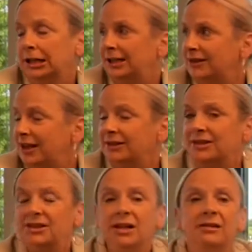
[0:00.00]
And at the end
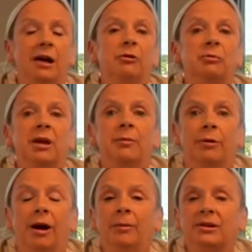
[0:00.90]
of the day, that would make
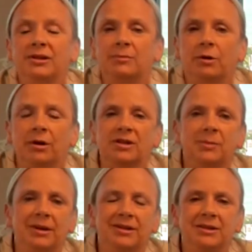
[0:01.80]
properties more
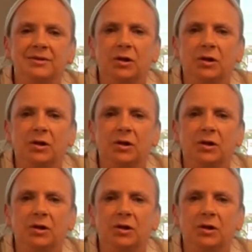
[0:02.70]
expensive.